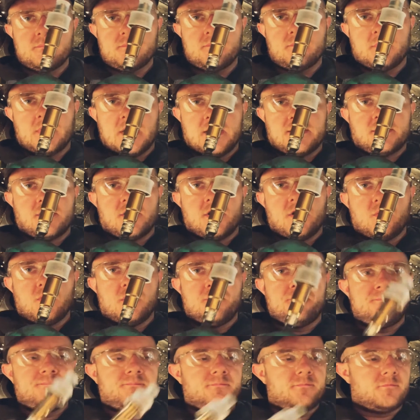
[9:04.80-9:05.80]
there's a new
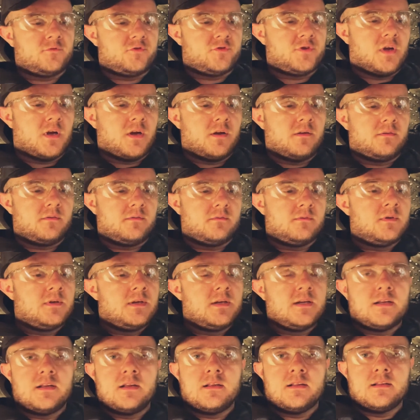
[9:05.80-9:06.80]
one so
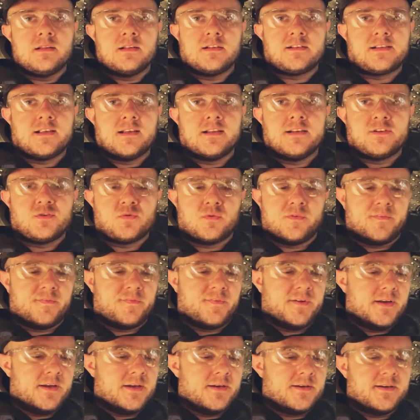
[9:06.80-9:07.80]
let's get this one
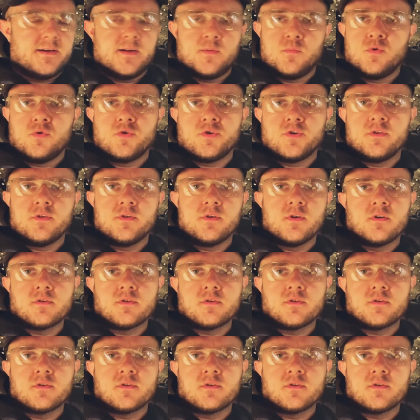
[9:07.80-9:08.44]
fitted and then we'll do the lock